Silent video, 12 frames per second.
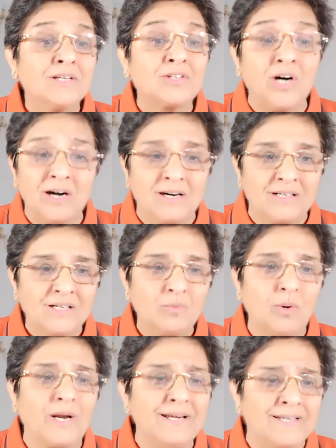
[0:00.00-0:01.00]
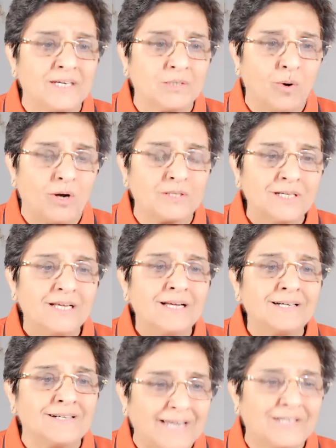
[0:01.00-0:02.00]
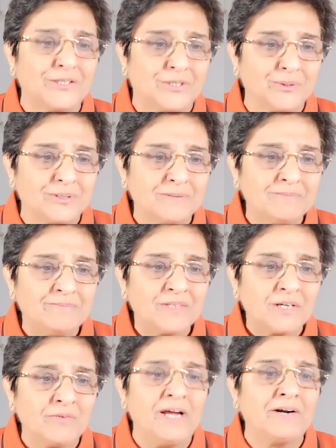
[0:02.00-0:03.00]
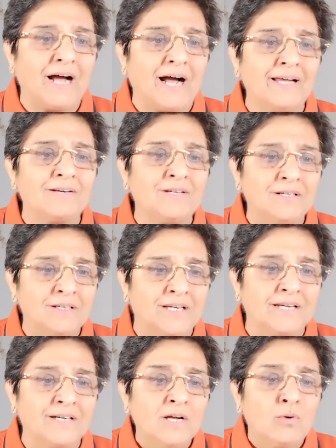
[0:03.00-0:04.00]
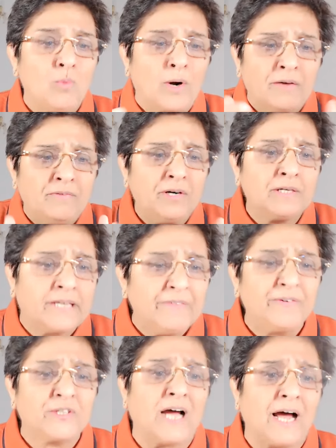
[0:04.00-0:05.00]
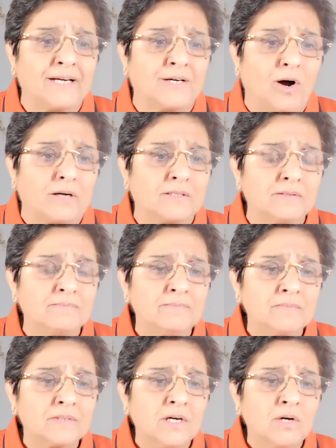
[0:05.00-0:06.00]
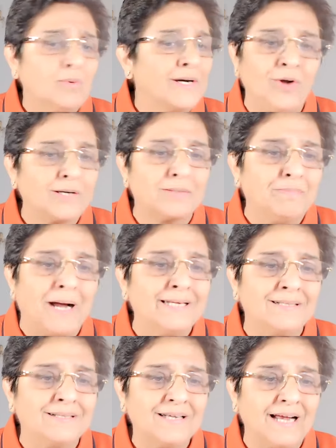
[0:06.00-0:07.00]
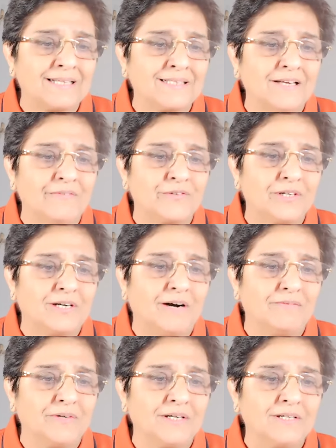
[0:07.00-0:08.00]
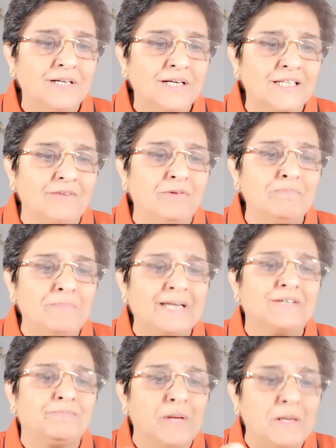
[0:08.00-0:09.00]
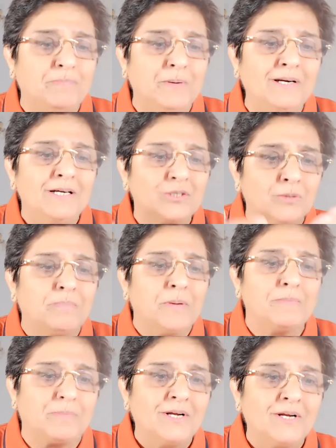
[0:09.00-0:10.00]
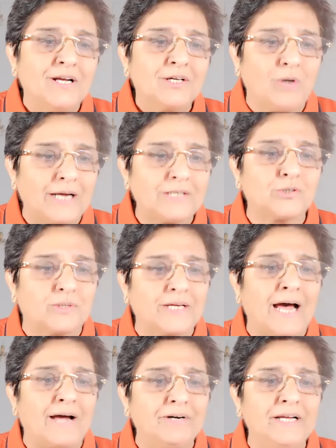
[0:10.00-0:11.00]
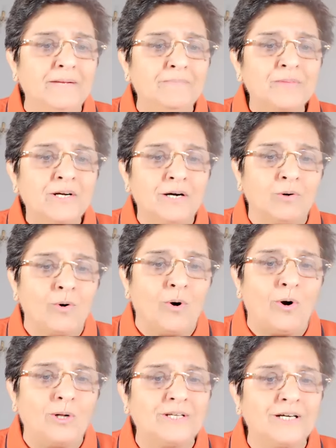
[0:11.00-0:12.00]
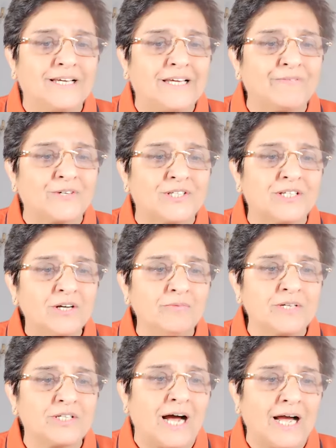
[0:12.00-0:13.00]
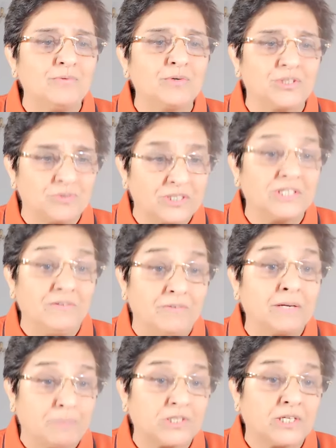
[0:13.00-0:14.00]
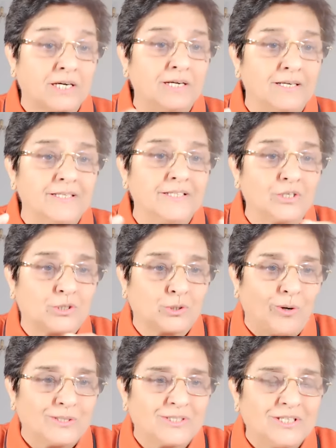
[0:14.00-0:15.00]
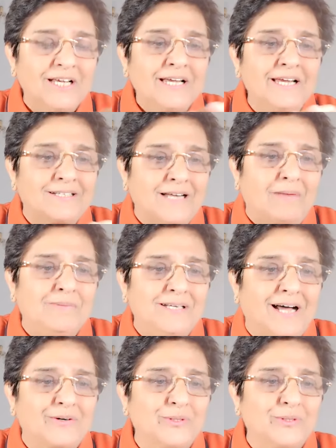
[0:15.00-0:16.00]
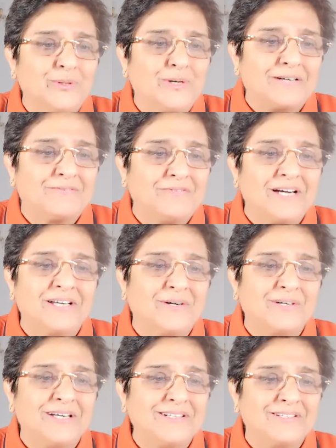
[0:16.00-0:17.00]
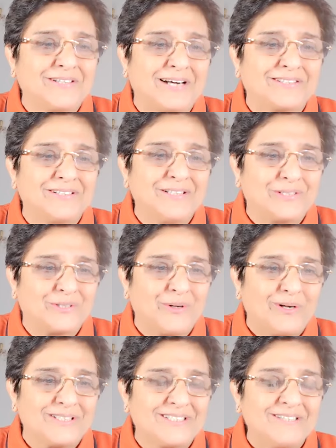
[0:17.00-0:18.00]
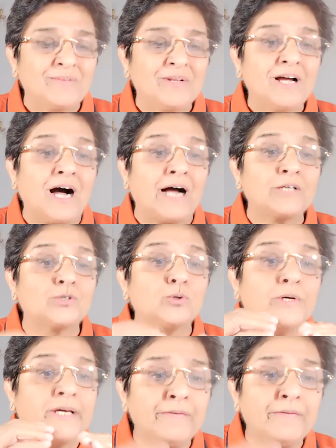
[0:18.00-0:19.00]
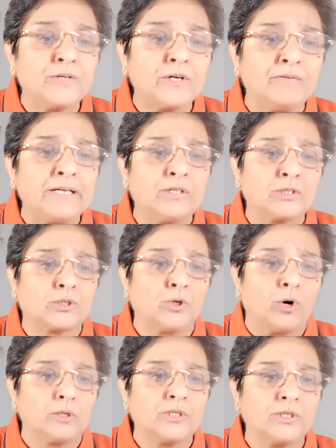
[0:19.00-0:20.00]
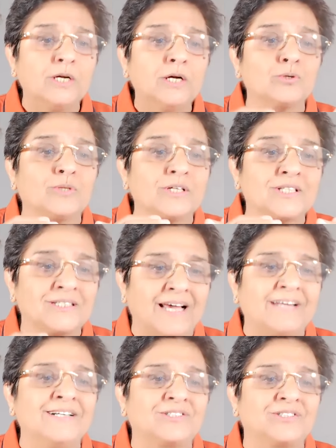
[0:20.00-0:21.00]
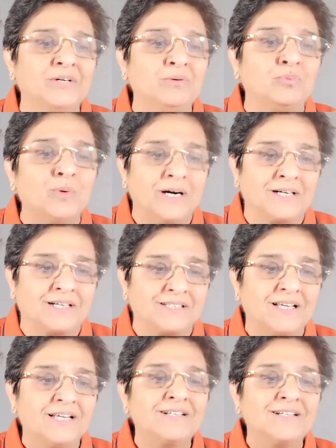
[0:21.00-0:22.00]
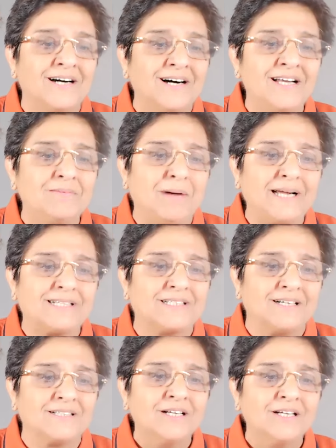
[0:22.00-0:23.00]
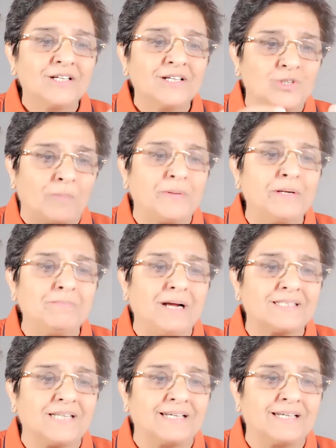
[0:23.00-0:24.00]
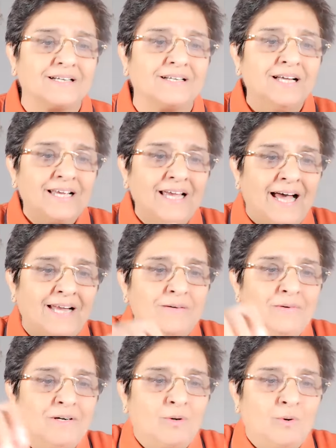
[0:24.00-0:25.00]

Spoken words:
Third, what I did was gratitude, where I did whatever gifts I got were not mine as a Lieutenant Governor. They were meant people to people. So I used to carry all the gifts which I was receiving, particularly the shawls. In Tamil Nadu, you get very good introductory shawls. I used to gift away the shawls to the sanitary workers, turn by turn, stopping my cycle and